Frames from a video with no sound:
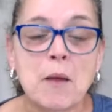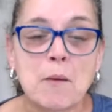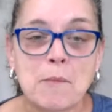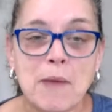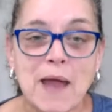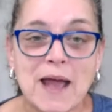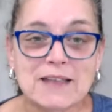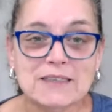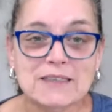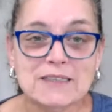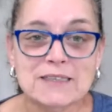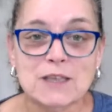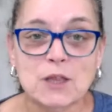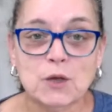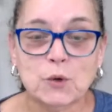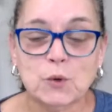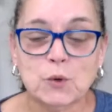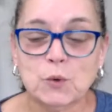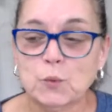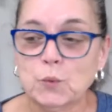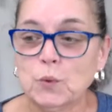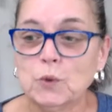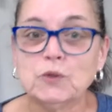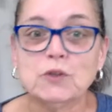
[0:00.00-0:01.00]
Pat
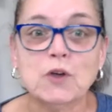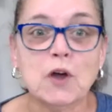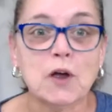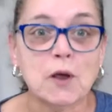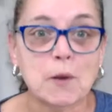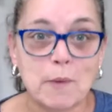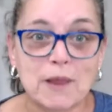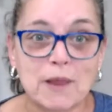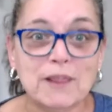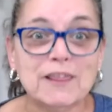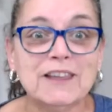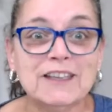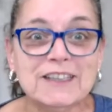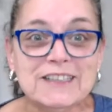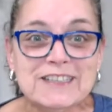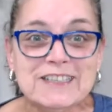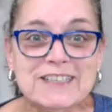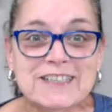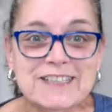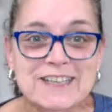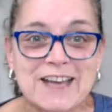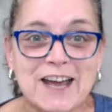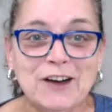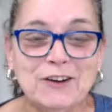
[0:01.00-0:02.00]
Sloan will talk about
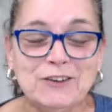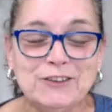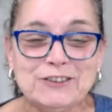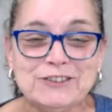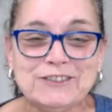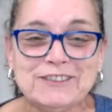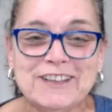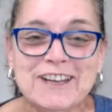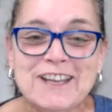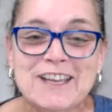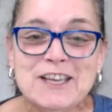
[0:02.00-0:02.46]
London Town.